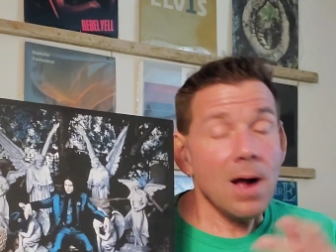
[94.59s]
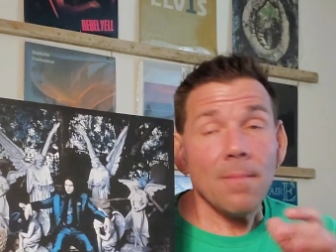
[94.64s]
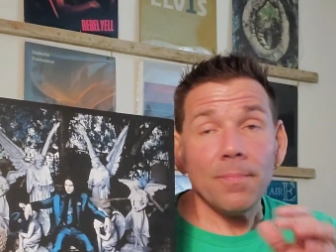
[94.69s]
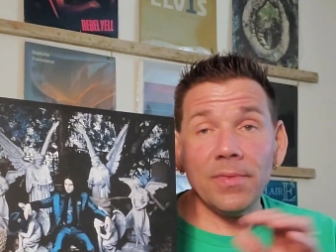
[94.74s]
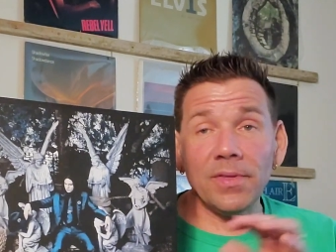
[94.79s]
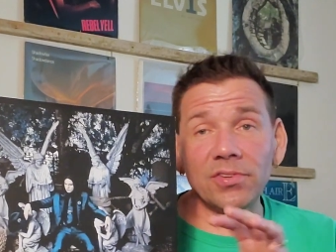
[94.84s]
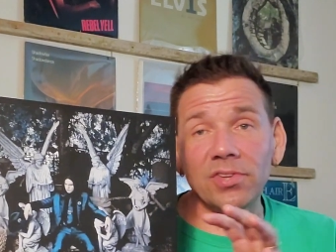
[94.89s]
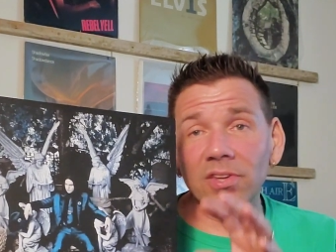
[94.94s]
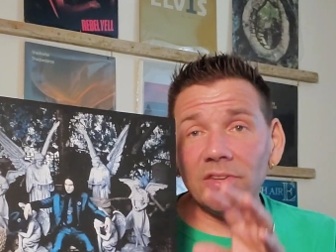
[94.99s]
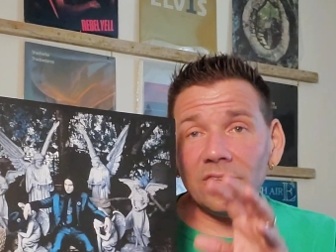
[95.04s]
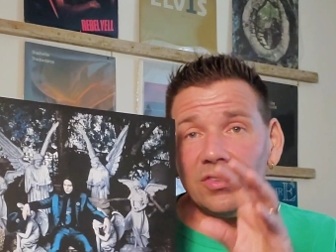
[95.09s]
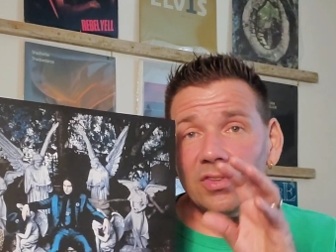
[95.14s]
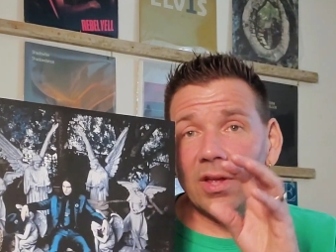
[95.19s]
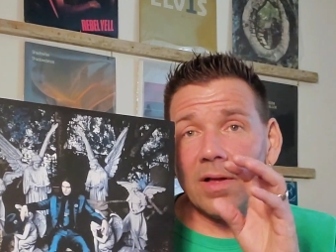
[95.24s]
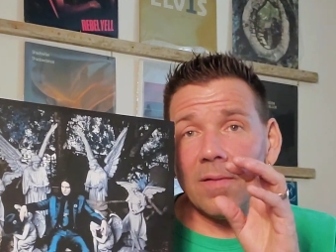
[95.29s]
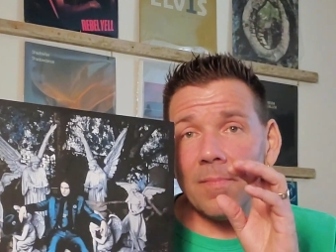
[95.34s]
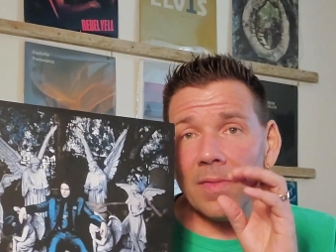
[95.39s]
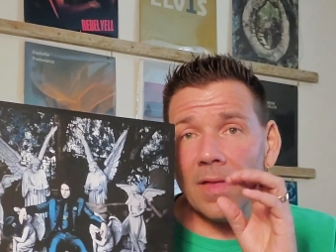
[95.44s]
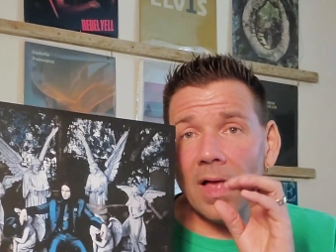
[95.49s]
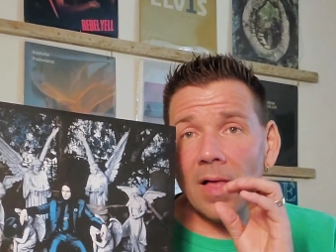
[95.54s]
This is
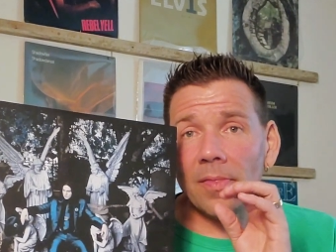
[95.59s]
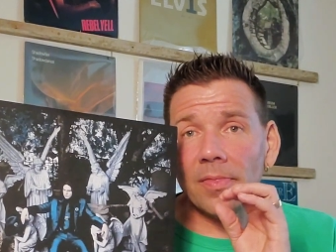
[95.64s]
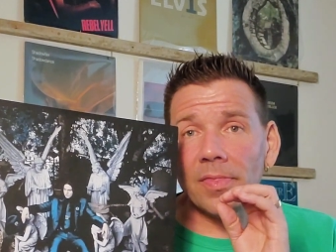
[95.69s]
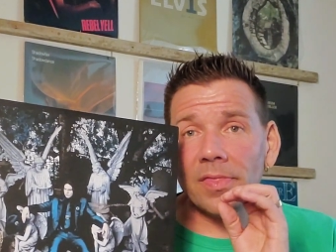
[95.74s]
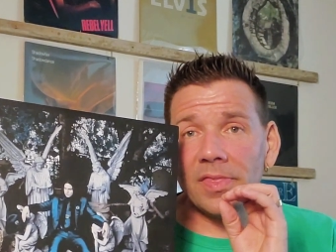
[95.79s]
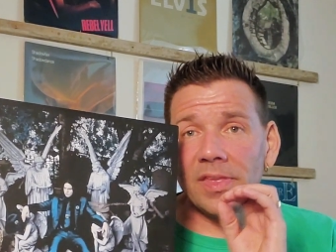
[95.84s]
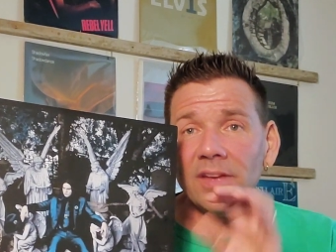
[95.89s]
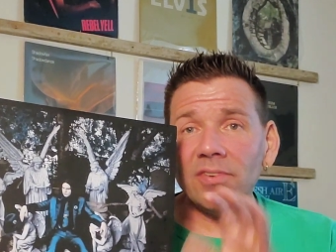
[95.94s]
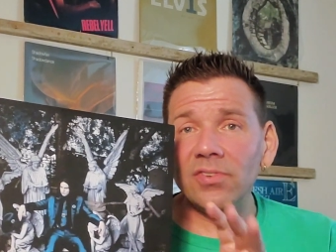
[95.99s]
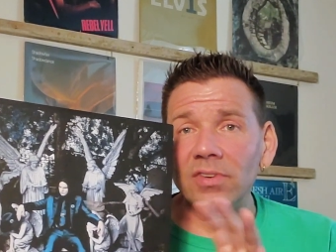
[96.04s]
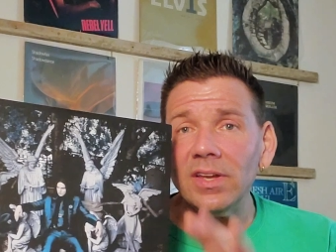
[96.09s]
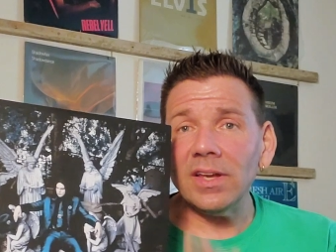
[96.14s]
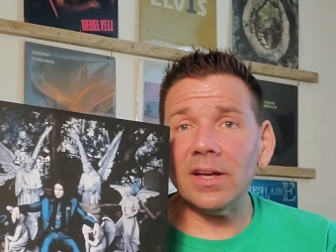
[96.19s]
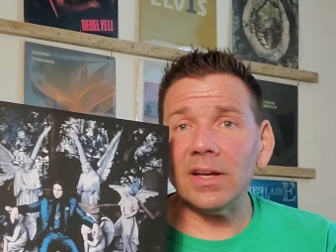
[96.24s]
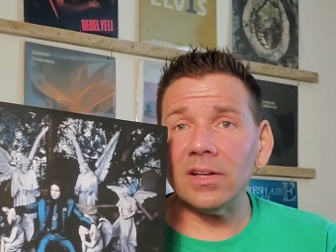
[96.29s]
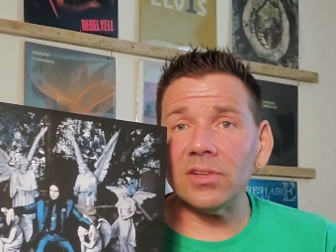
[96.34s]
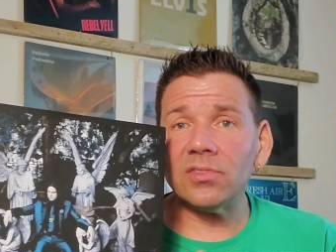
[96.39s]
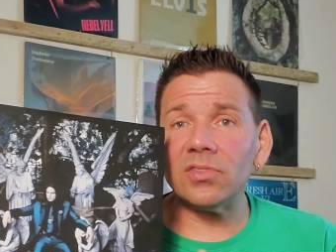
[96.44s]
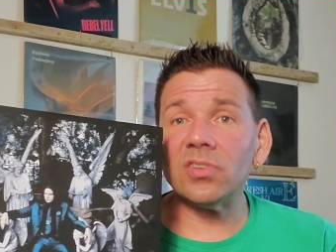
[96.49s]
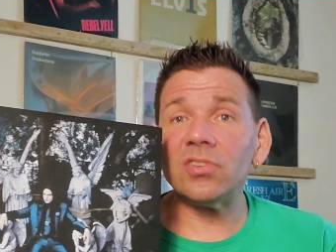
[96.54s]

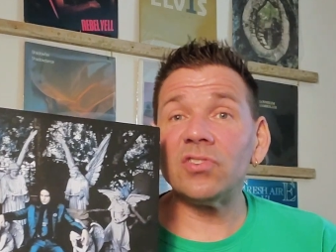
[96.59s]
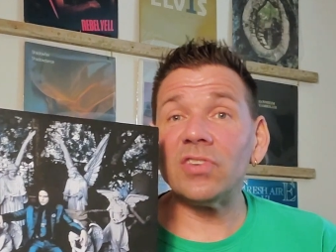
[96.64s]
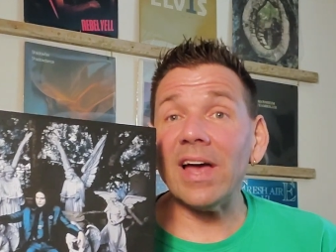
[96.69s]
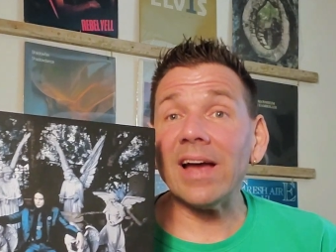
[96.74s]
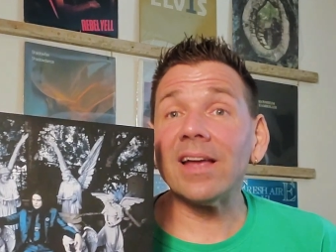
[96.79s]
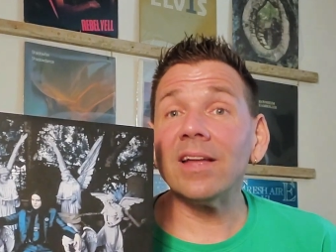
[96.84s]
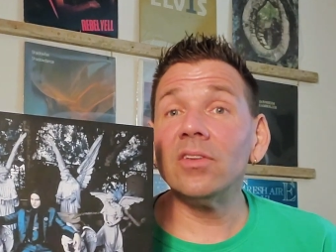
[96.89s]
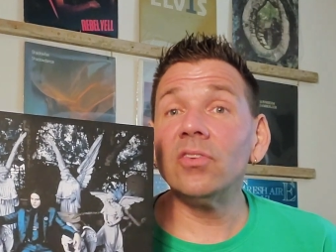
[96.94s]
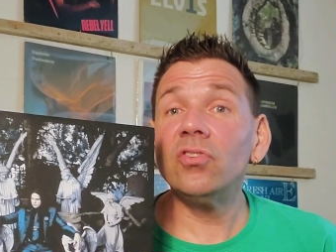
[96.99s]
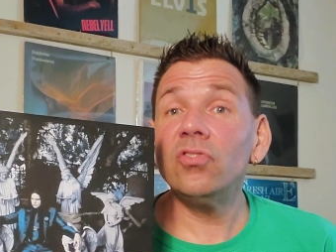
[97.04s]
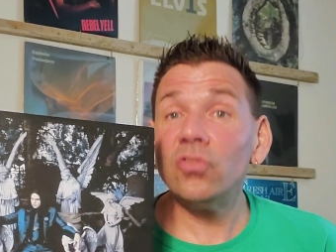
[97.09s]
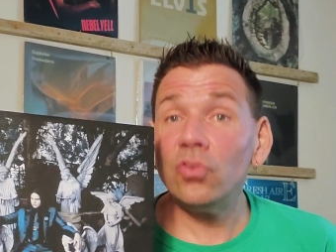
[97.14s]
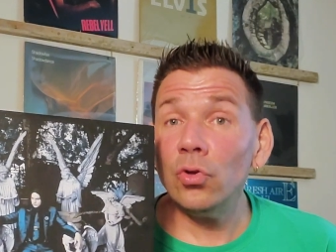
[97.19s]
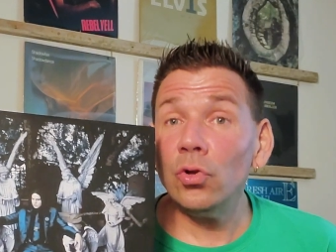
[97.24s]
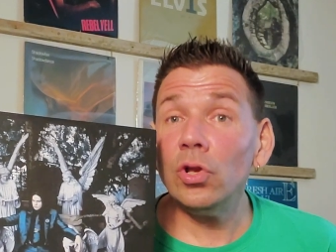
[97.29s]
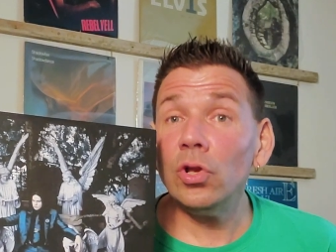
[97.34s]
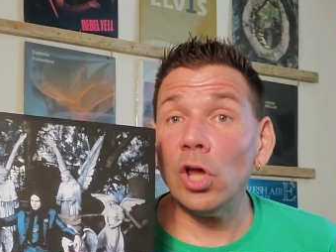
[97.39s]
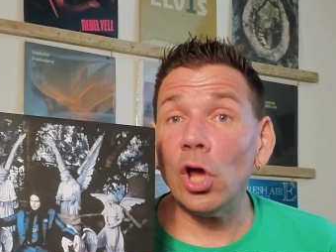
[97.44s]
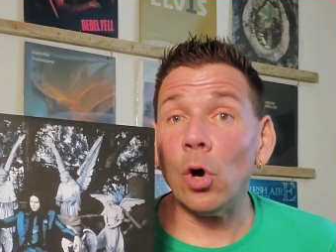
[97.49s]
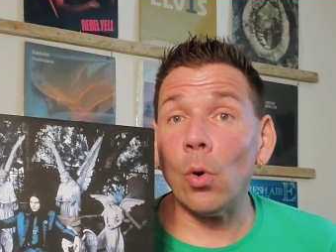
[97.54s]
the second
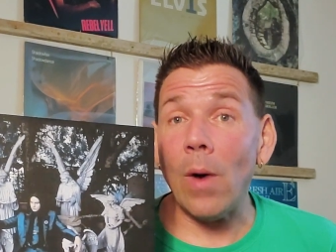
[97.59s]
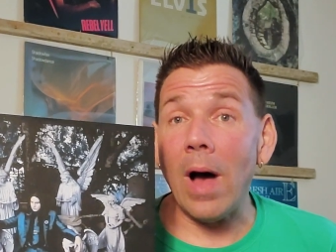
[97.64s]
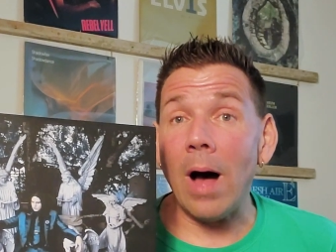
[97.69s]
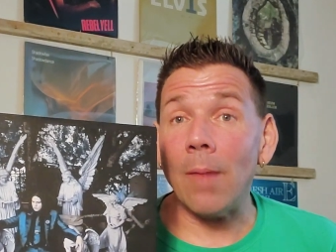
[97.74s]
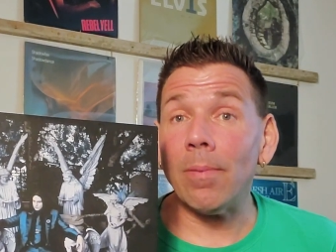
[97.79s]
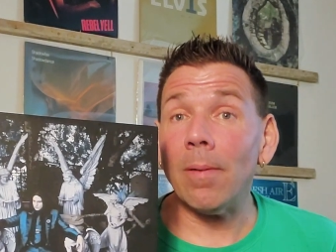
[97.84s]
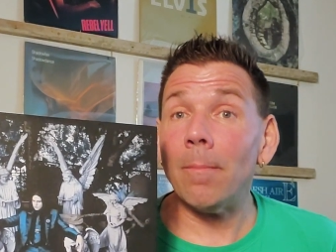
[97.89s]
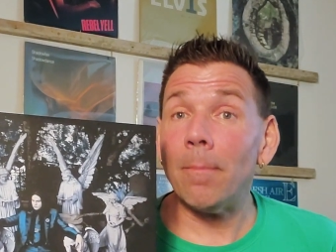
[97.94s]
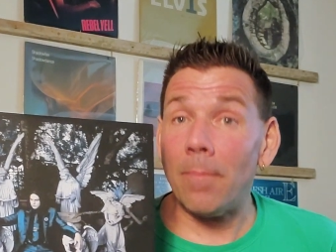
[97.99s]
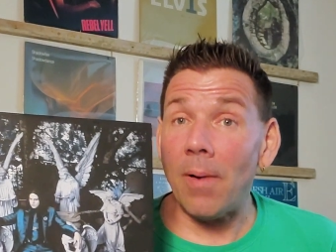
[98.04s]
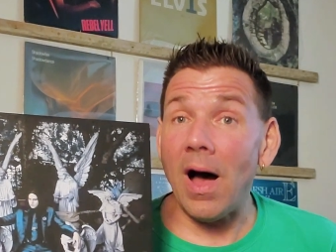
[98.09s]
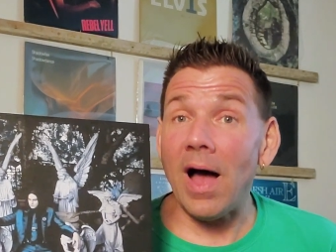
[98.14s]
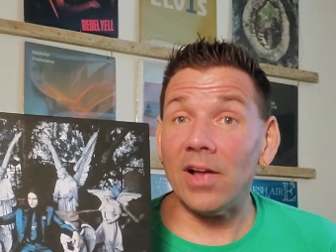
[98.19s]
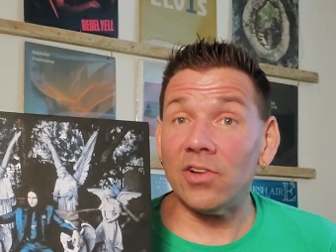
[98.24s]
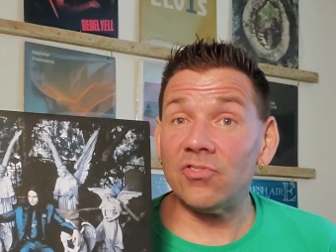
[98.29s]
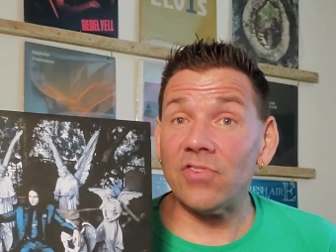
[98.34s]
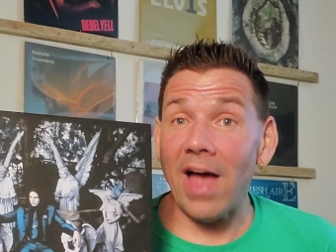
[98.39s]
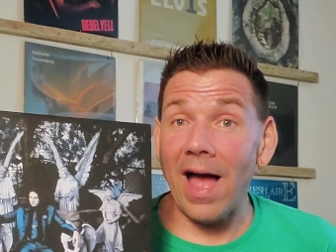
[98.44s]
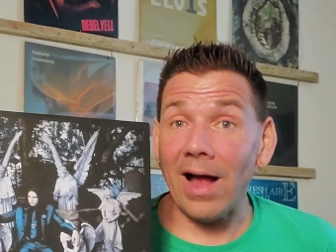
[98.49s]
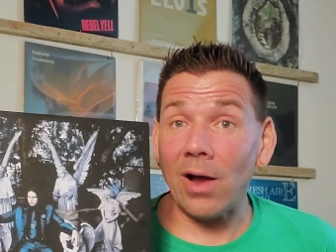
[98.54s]
studio album by
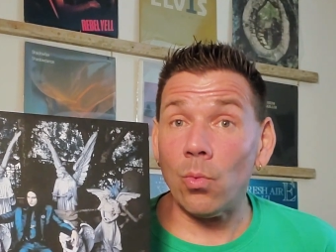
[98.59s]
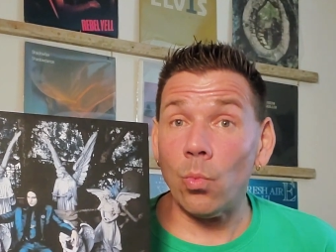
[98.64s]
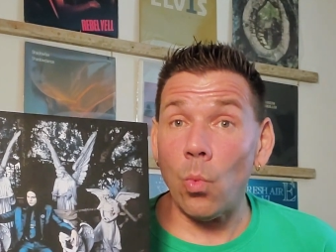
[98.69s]
Jack